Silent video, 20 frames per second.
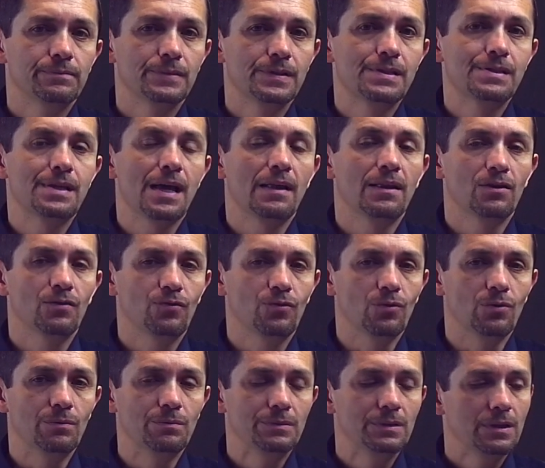standard
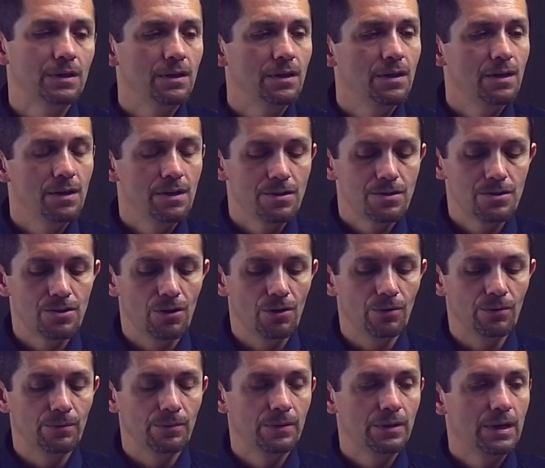form.
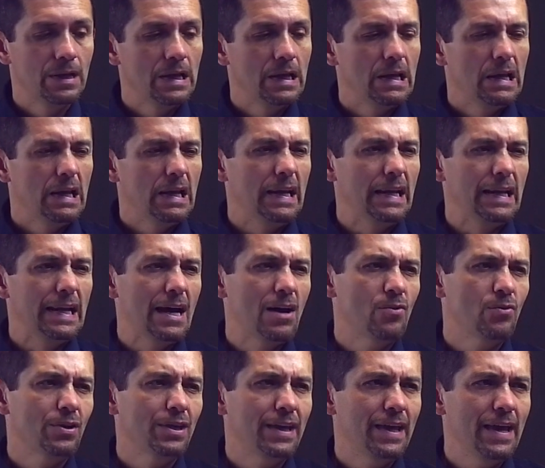So in
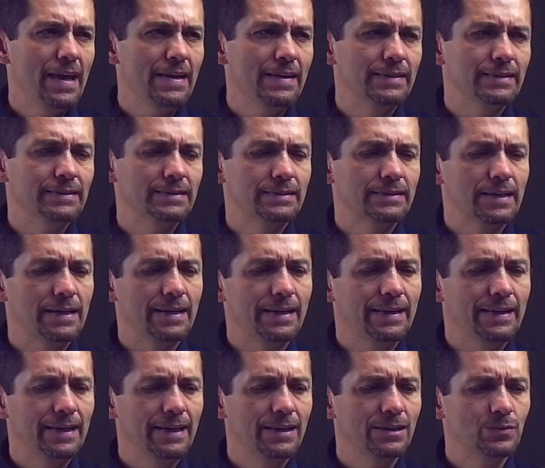our case, I
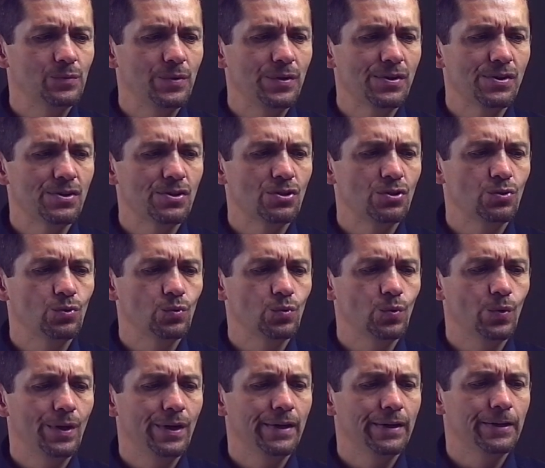guess we're gonna
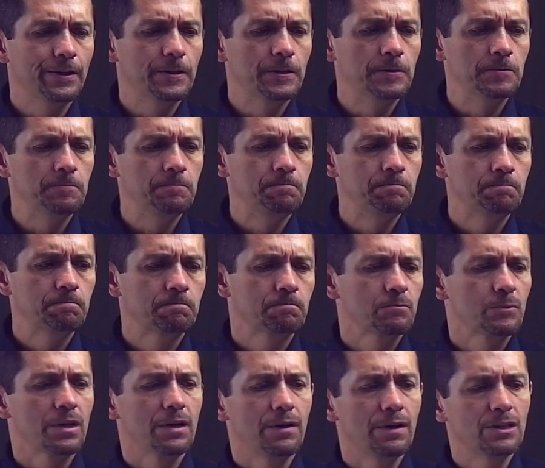do it,
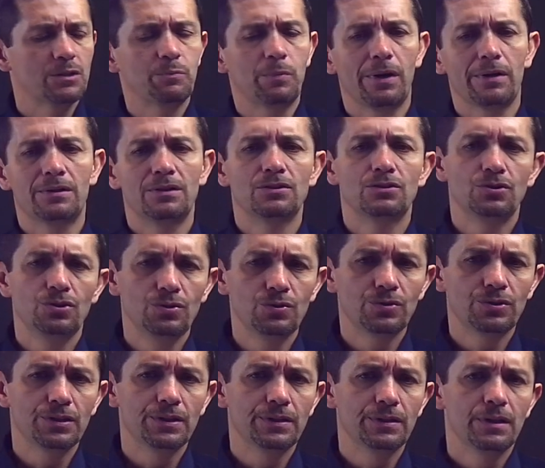let's practice
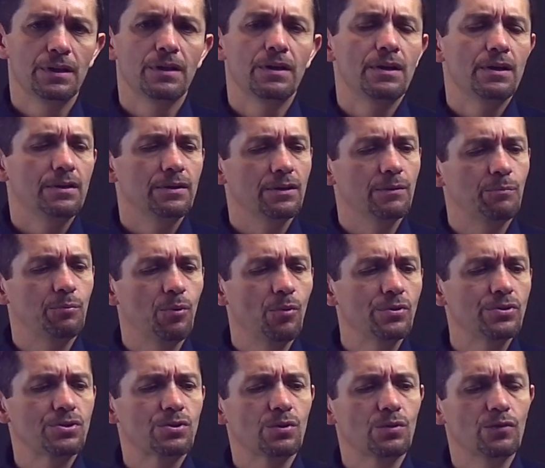using the
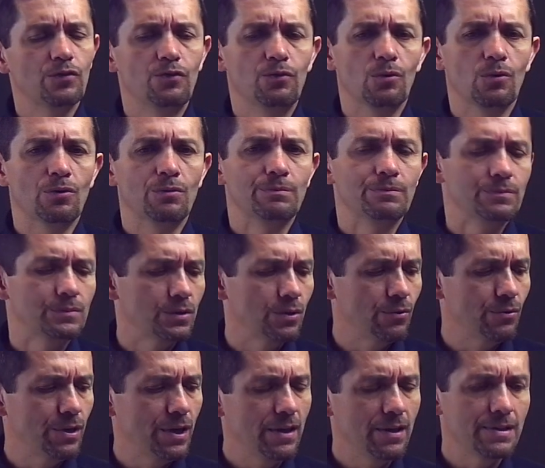PointSlope form.
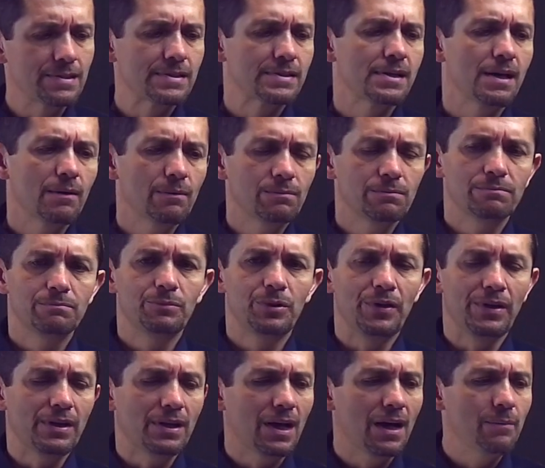Okay, it's not
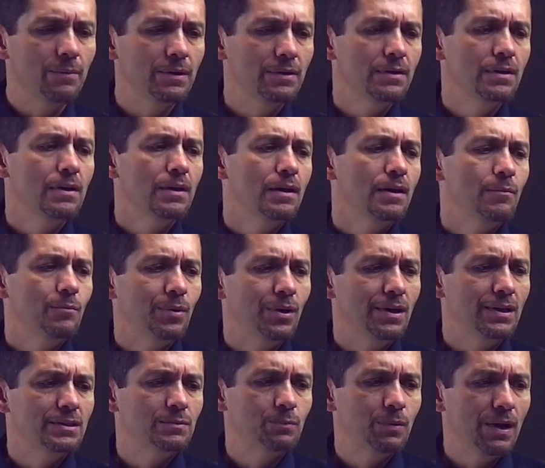very common, but
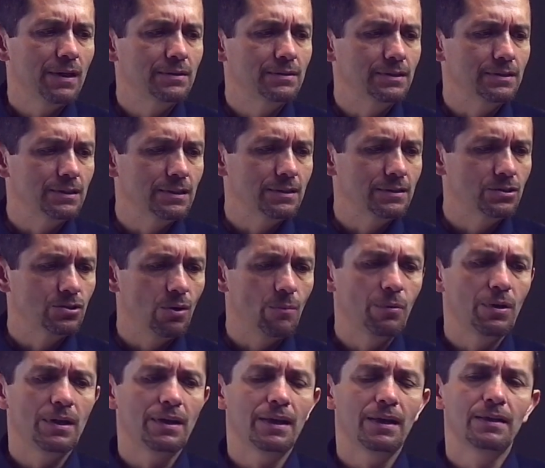let's practice it. So I'm
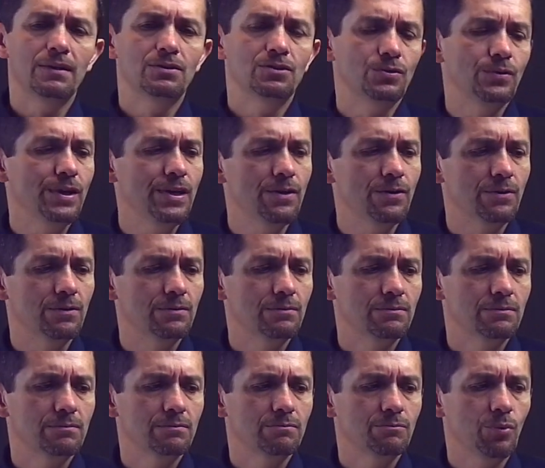gonna get it to here,
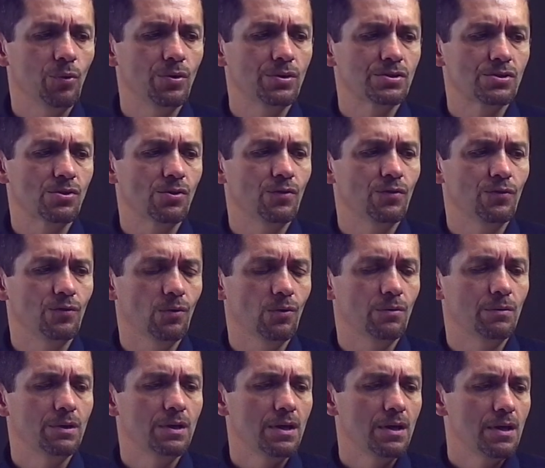PointSlope form.
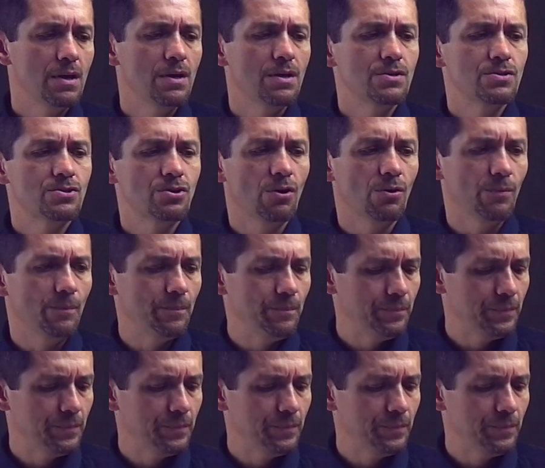So